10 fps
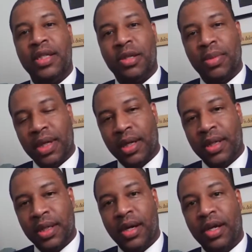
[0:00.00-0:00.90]
Jamaica and
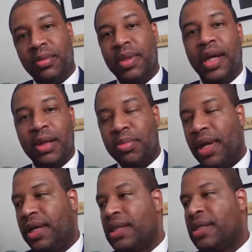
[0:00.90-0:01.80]
the economy and the
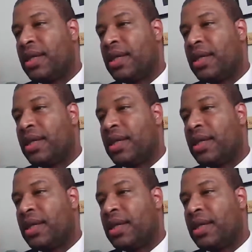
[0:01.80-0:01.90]
plans.